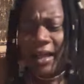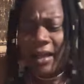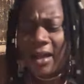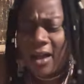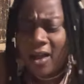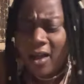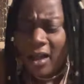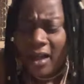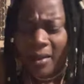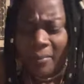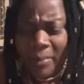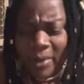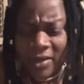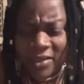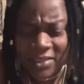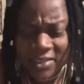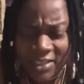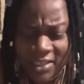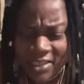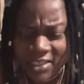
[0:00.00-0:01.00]
I don't
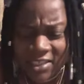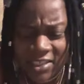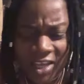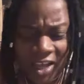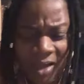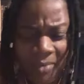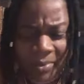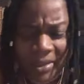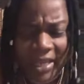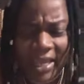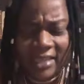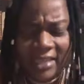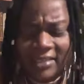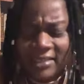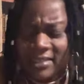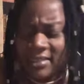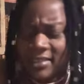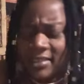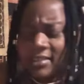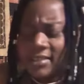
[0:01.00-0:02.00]
see the storm yet.
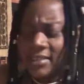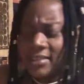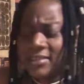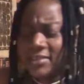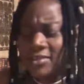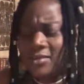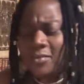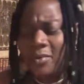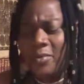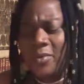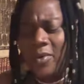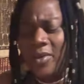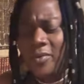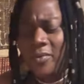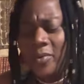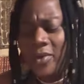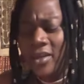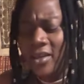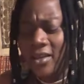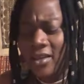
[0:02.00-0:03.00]
So maybe
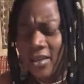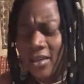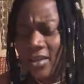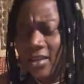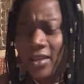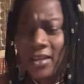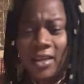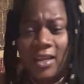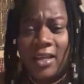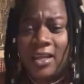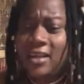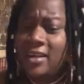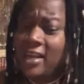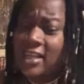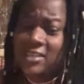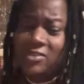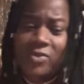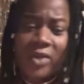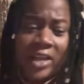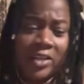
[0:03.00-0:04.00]
we
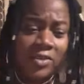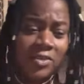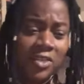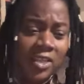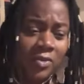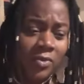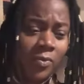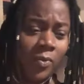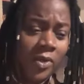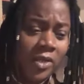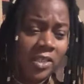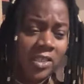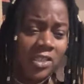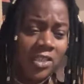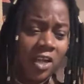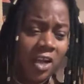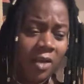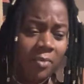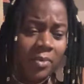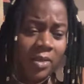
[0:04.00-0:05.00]
let's try to see what the
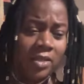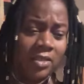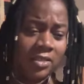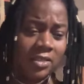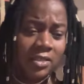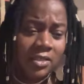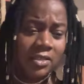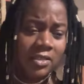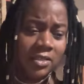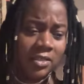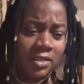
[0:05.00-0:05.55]
storm is.